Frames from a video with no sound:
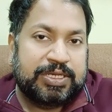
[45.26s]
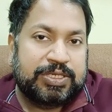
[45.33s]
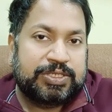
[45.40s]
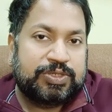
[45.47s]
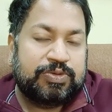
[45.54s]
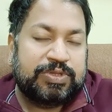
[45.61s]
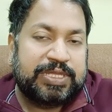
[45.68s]

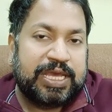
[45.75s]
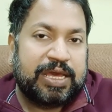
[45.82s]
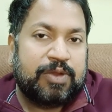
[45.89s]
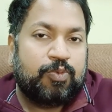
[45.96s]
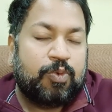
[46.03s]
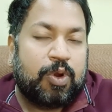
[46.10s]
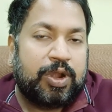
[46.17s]
So they
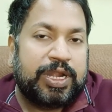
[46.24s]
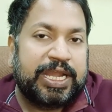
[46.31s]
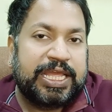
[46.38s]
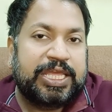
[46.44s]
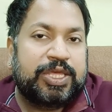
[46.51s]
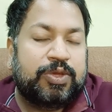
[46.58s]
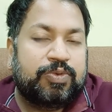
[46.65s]
are
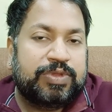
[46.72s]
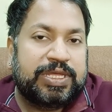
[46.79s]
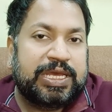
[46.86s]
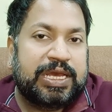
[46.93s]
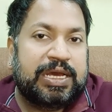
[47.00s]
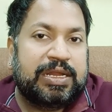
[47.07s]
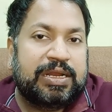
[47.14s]
warning you,
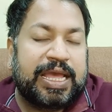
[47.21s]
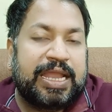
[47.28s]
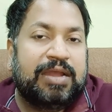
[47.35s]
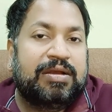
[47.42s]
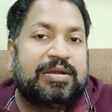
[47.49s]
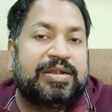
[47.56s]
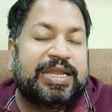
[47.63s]
they are
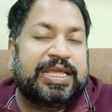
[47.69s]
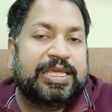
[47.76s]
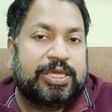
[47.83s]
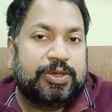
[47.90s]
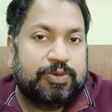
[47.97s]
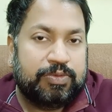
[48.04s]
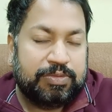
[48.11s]
alerting
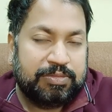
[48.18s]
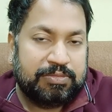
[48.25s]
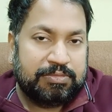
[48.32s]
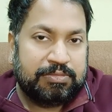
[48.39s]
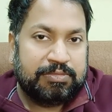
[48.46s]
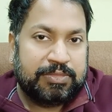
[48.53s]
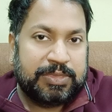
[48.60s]
you.
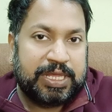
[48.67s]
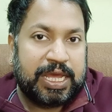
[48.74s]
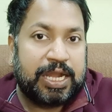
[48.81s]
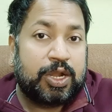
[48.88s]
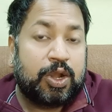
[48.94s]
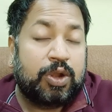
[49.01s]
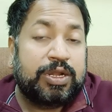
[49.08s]
They
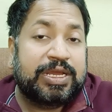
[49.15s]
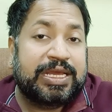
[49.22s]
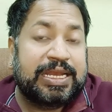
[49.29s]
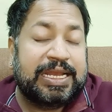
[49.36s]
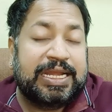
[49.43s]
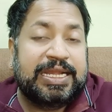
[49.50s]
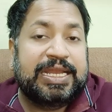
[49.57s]
are not
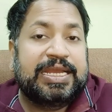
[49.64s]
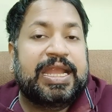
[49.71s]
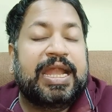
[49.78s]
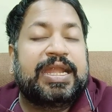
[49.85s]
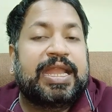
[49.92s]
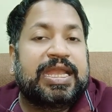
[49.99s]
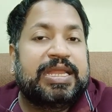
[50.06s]
creating
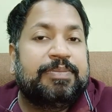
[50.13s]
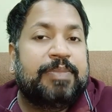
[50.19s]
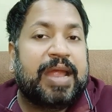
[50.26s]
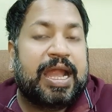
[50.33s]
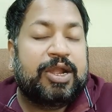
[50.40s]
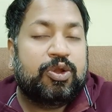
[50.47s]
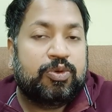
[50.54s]
that any
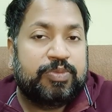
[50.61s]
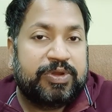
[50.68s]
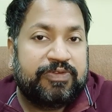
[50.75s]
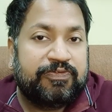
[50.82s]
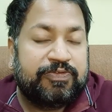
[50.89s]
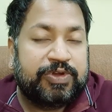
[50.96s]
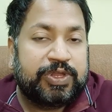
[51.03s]
bad
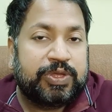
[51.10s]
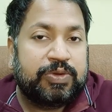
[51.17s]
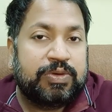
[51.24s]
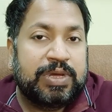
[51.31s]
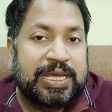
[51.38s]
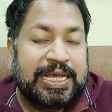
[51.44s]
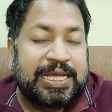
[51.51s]
omen for
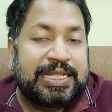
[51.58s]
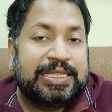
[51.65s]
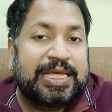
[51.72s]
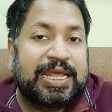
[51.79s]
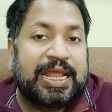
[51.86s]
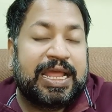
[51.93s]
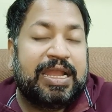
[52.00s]
you.
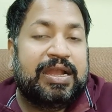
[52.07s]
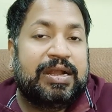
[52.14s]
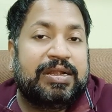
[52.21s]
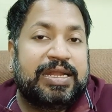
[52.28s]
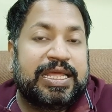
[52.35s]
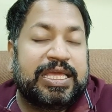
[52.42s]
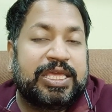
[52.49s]
They are
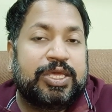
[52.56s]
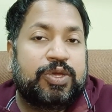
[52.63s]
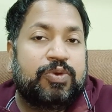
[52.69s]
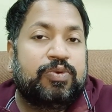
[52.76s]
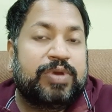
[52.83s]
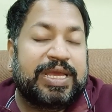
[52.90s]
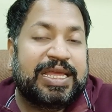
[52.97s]
alerting
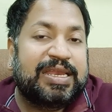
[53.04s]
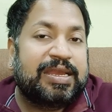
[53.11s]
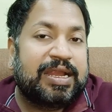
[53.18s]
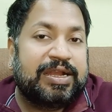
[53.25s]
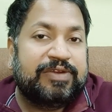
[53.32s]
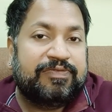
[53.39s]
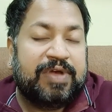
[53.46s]
you in
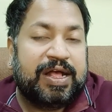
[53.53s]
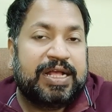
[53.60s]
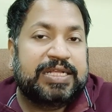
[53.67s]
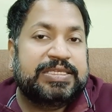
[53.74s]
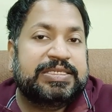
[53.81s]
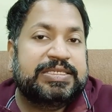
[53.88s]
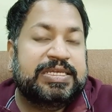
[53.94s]

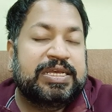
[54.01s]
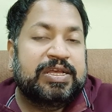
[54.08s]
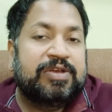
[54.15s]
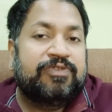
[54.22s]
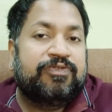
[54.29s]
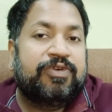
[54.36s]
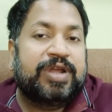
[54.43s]
advance
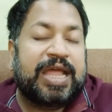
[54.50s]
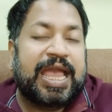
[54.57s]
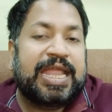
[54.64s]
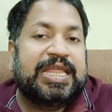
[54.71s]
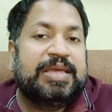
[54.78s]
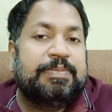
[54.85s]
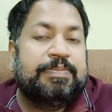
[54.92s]
for
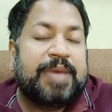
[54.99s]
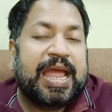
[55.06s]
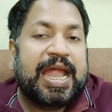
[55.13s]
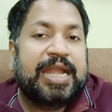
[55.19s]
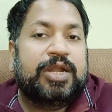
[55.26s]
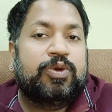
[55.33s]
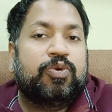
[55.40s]
any
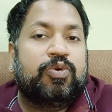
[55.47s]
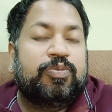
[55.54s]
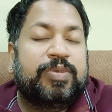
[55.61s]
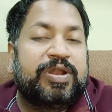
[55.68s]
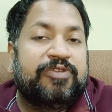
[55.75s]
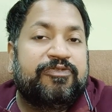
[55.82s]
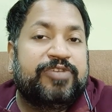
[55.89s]
bad
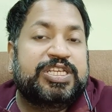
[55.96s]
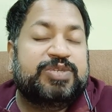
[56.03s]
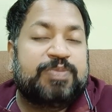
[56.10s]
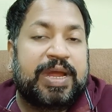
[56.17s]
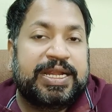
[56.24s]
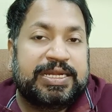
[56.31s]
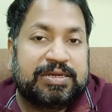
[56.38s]
omen which
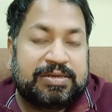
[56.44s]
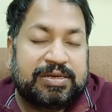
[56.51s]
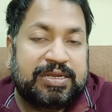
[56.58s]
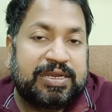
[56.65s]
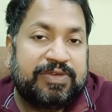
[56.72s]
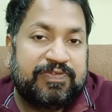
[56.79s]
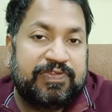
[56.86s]
might
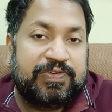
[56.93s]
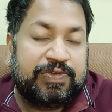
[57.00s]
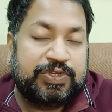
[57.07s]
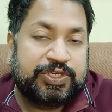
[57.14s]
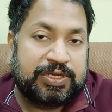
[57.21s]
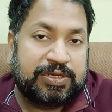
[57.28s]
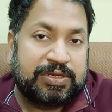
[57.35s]
occur in
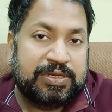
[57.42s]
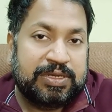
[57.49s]
future.